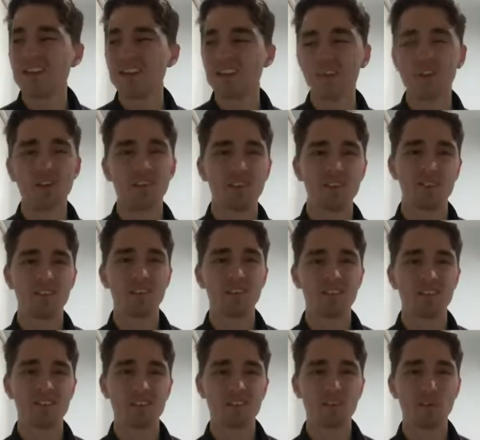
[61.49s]
You know,
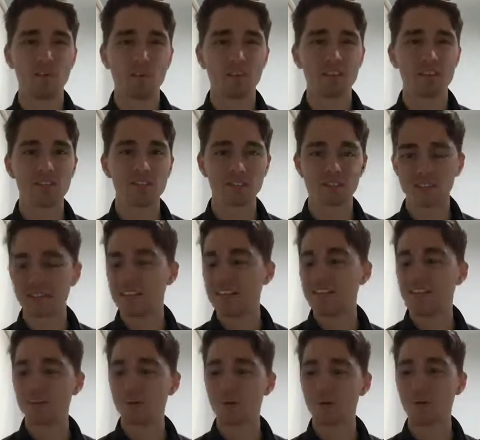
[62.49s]
there's not much
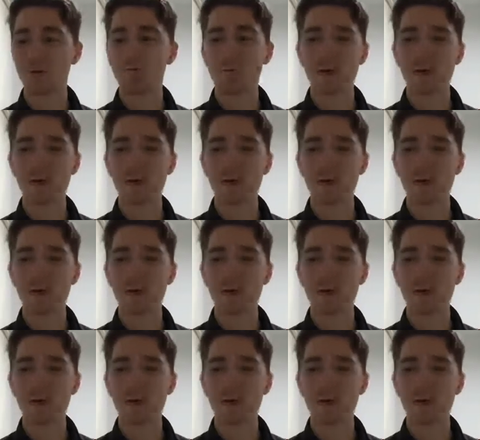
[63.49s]
to talk